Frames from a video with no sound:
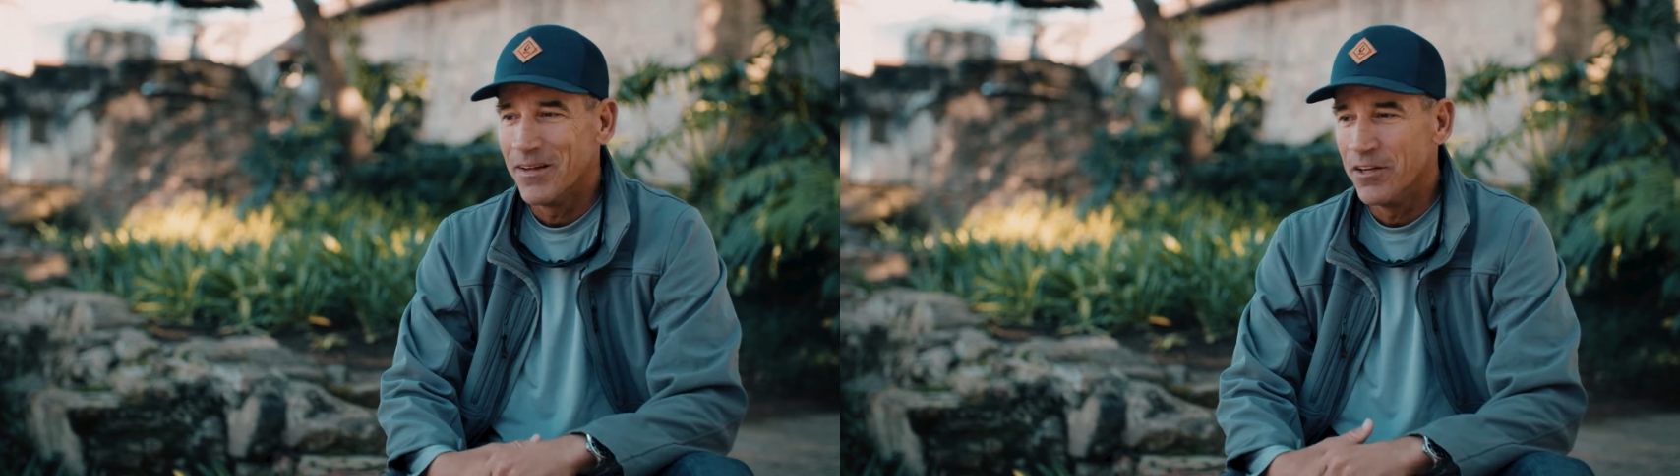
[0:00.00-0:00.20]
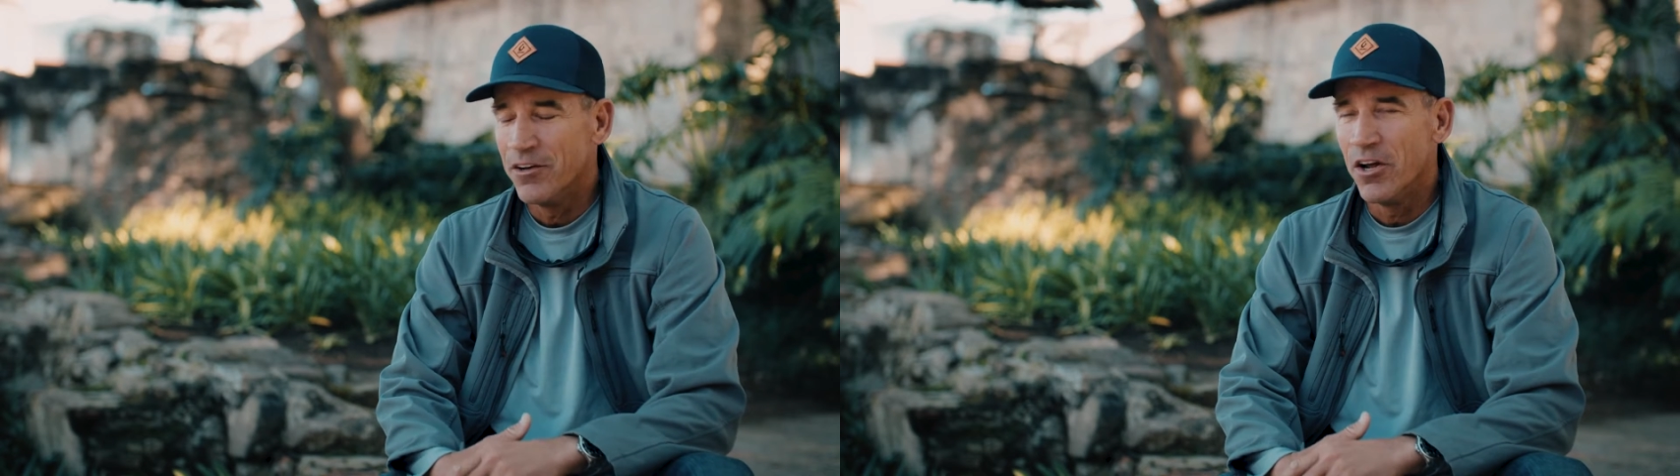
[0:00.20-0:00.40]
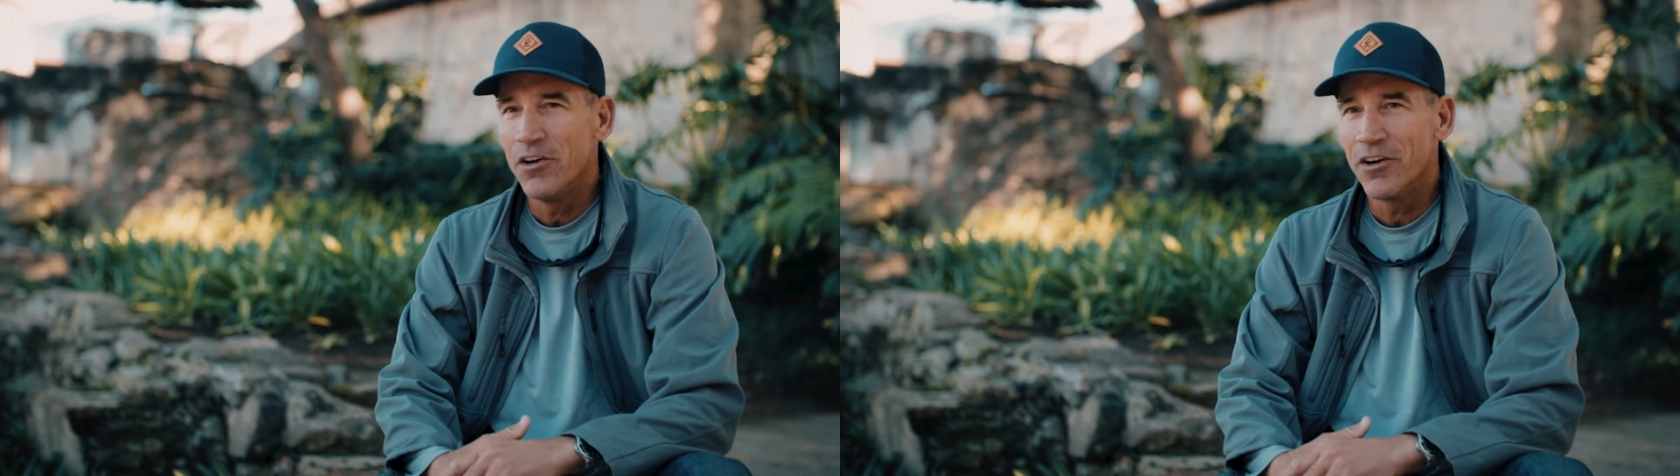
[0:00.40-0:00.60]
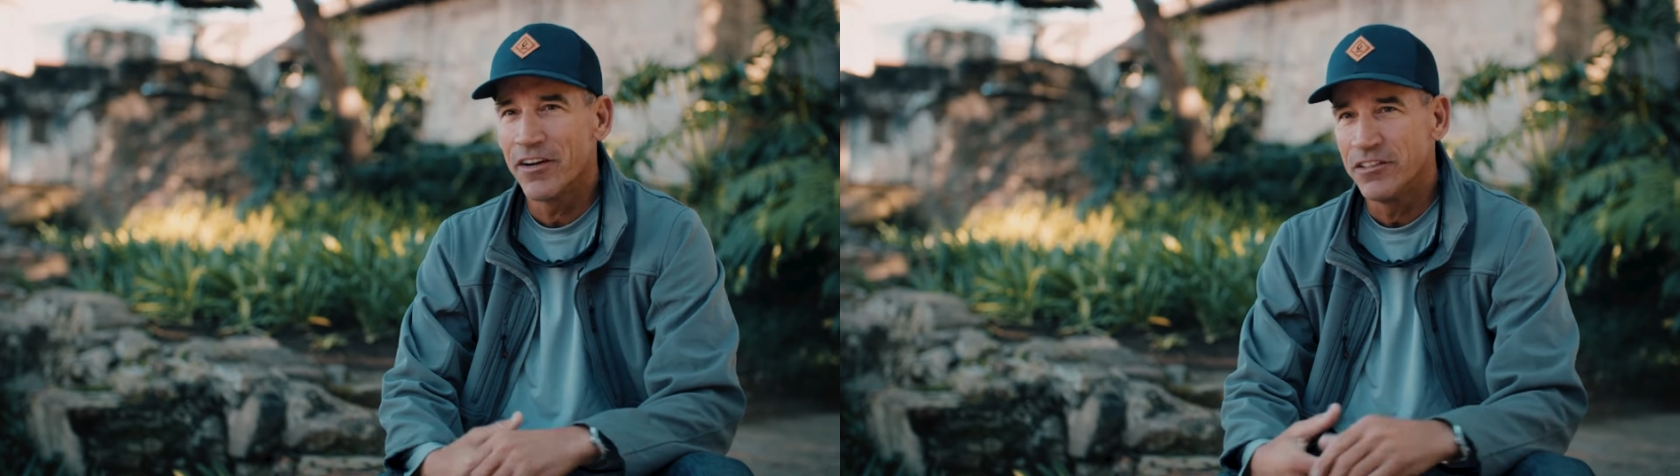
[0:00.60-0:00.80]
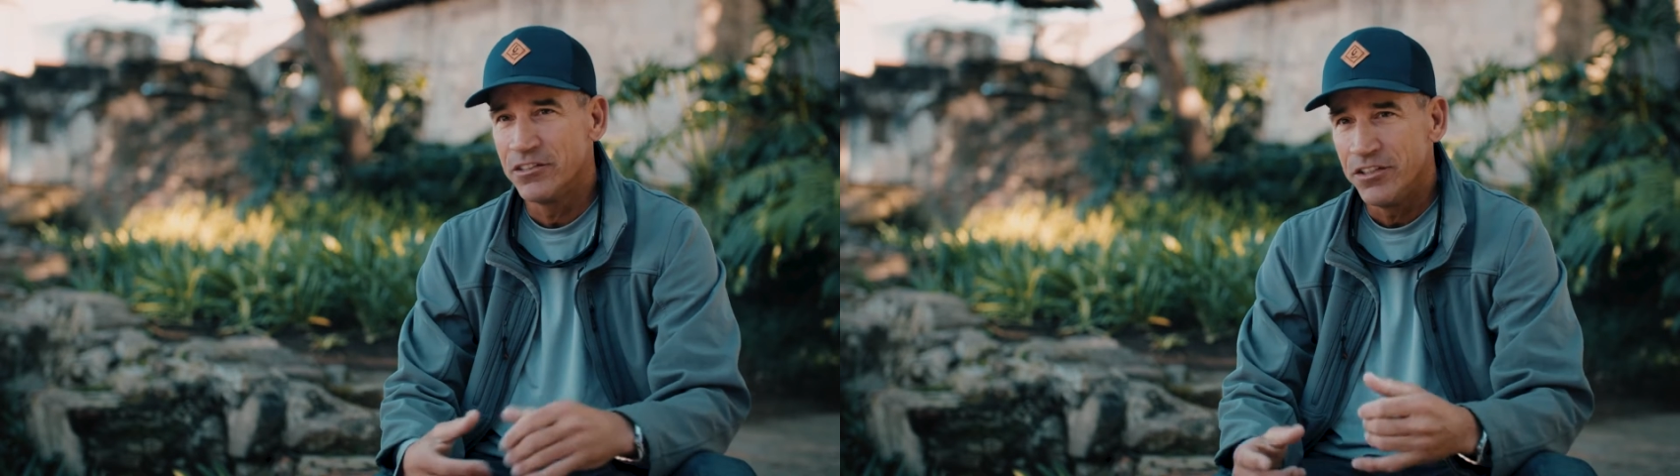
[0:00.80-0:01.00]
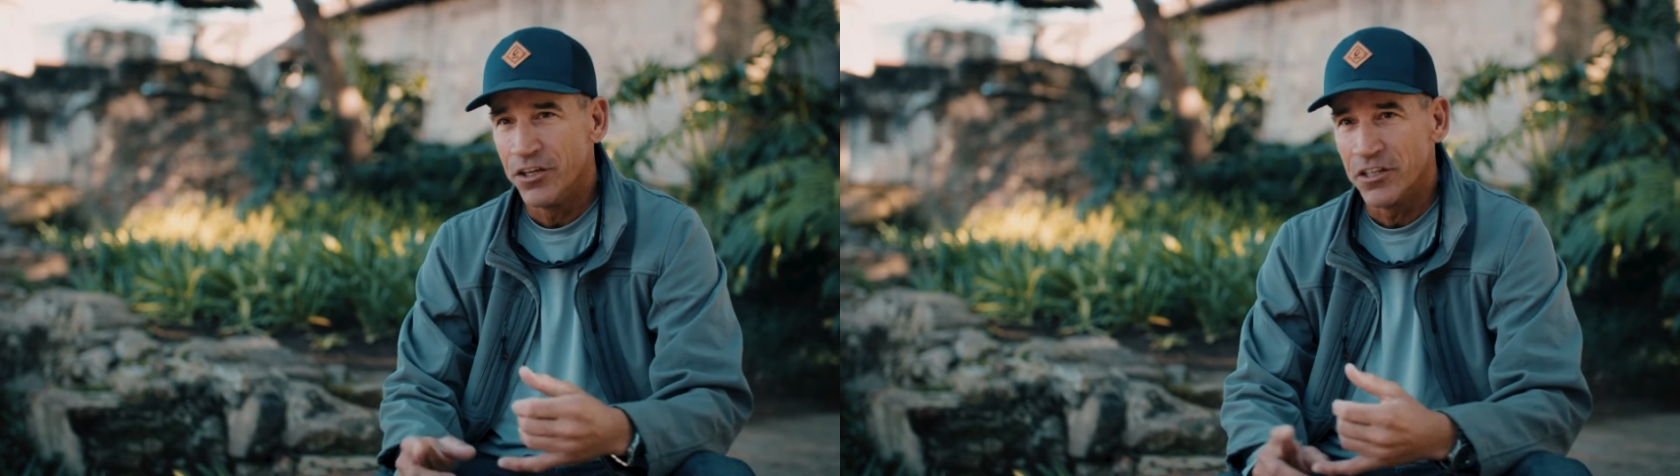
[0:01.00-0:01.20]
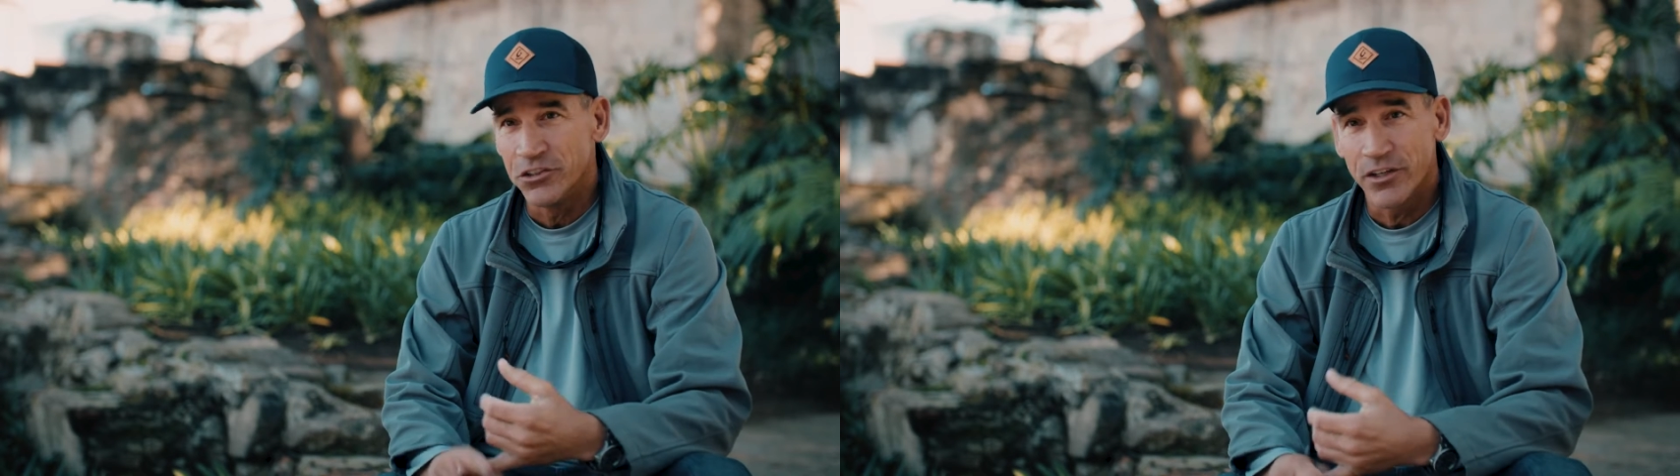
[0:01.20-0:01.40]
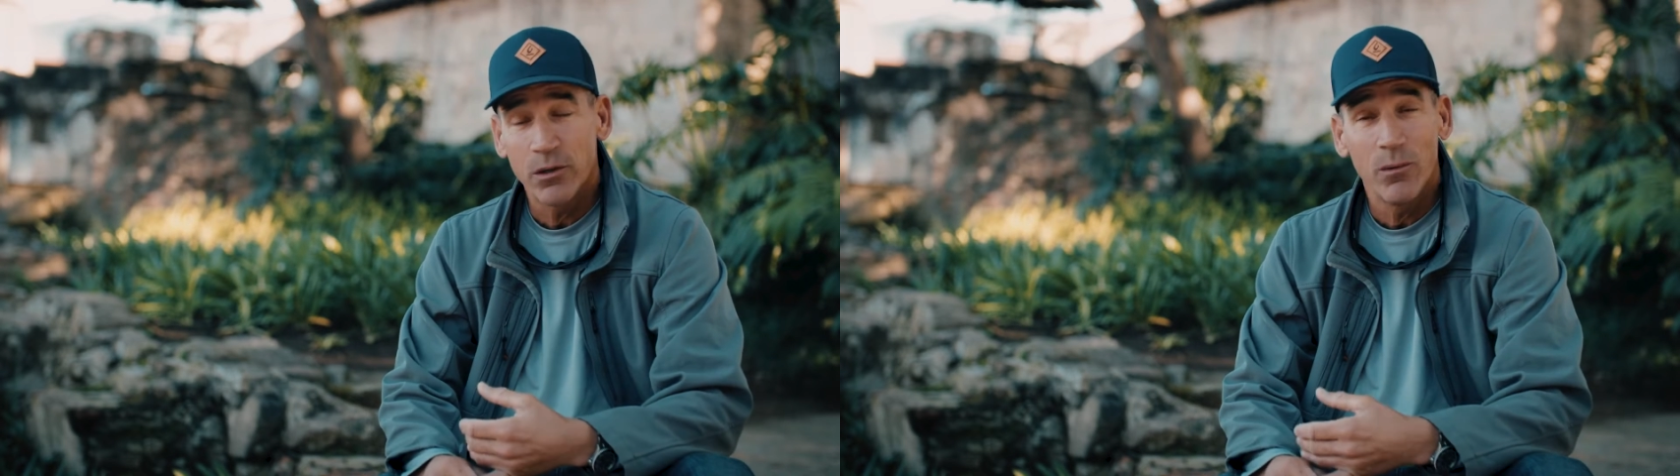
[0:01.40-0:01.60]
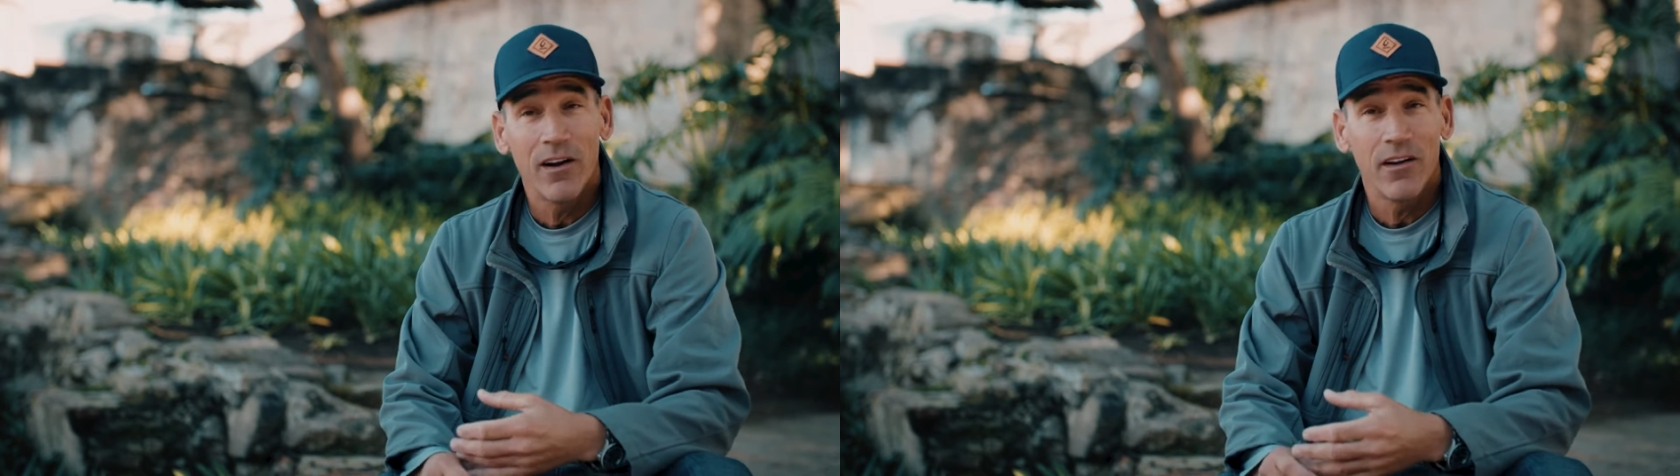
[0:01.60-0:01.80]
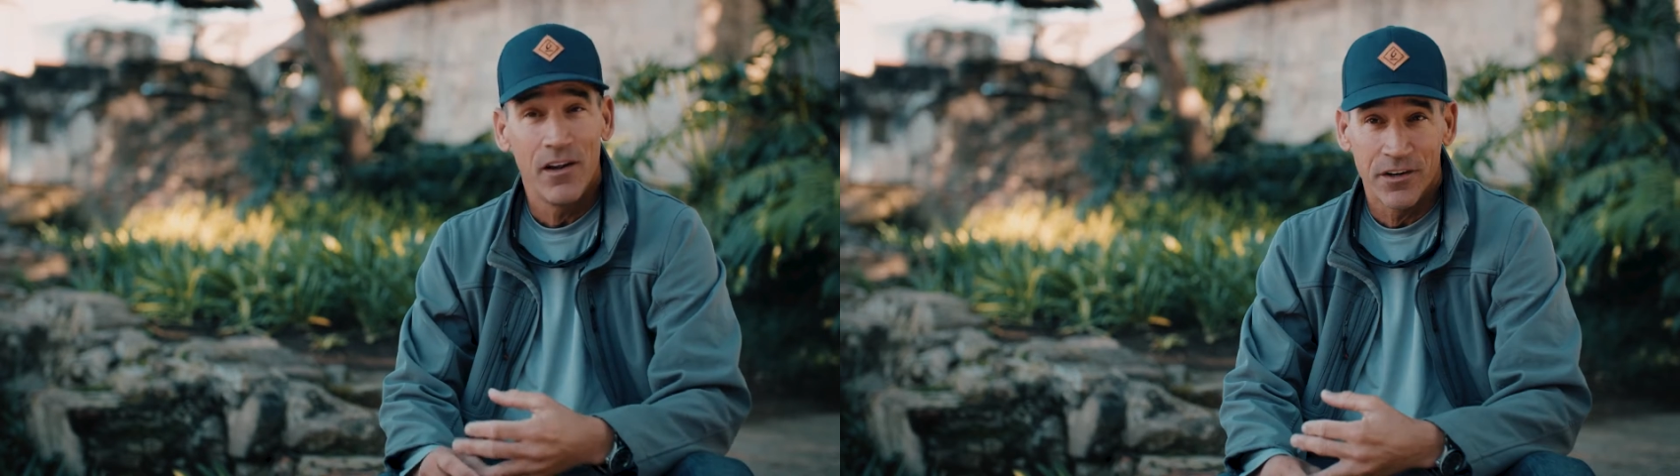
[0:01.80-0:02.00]
you know you're gonna drink
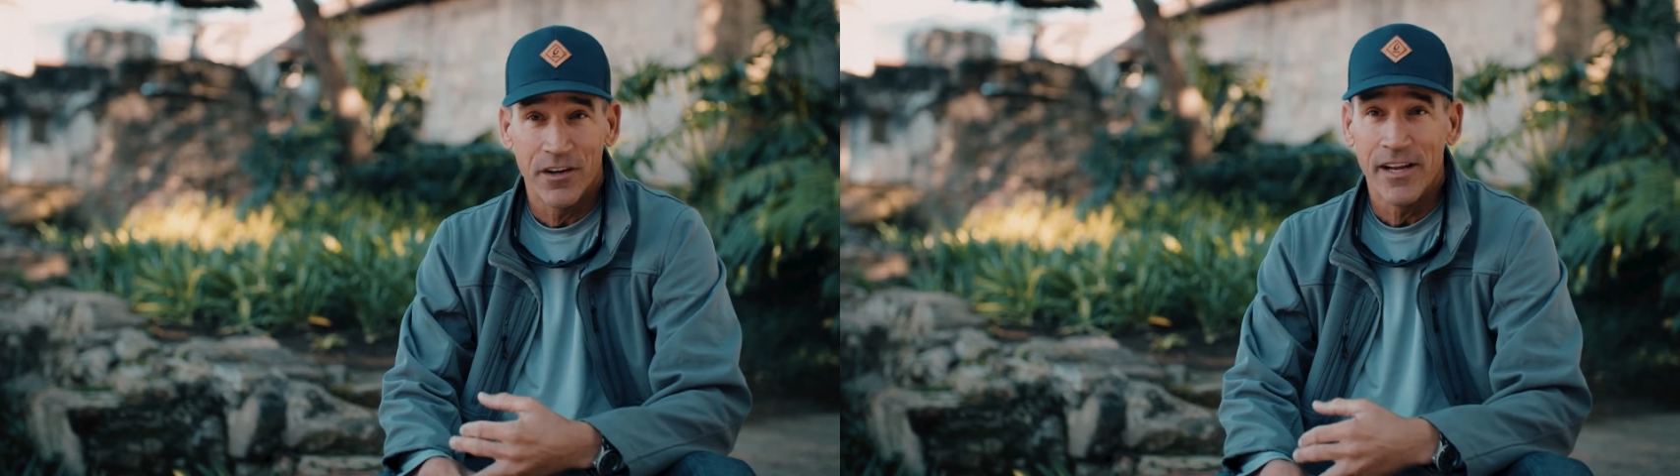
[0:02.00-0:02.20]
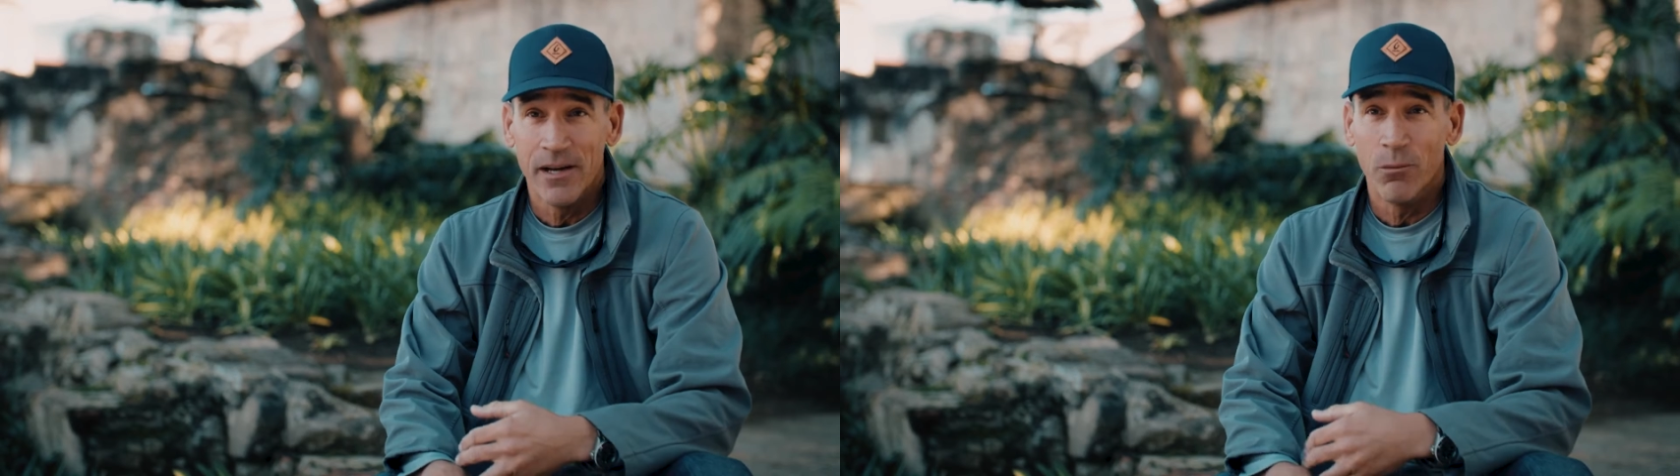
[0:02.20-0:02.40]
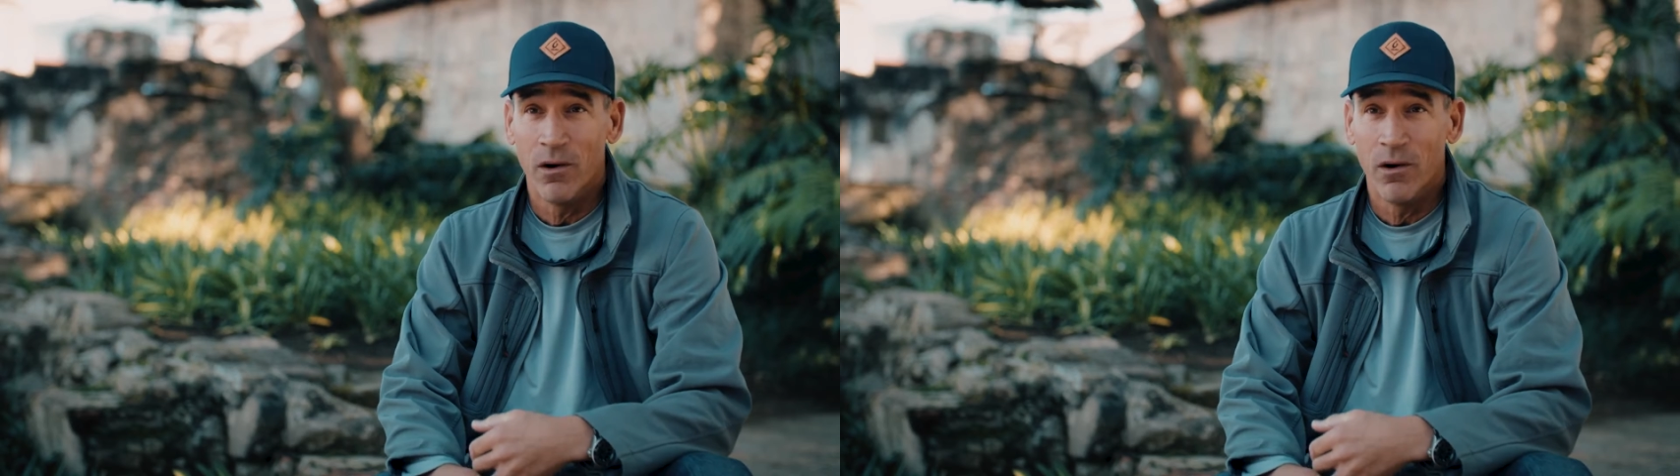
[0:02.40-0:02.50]
well and you're gonna eat